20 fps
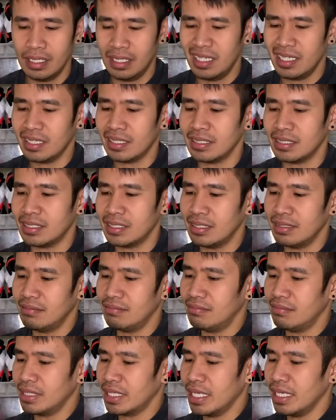because
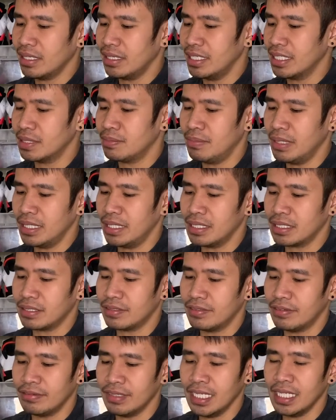I think this bit
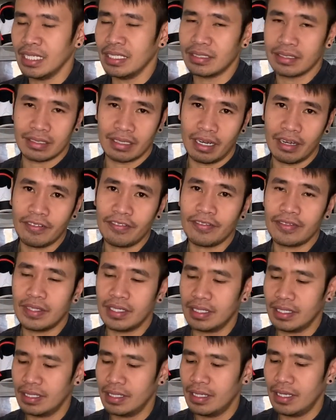is really
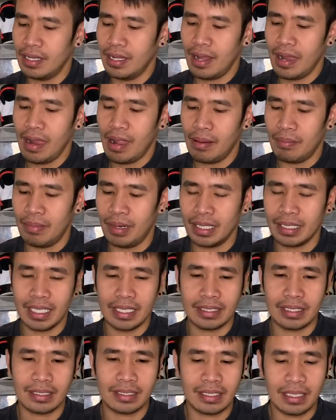soft. But
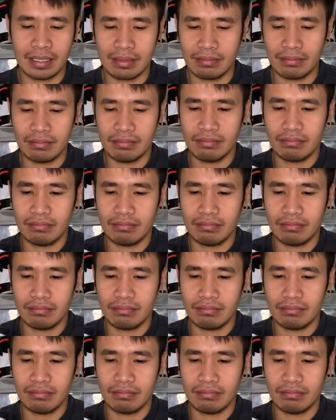as I said,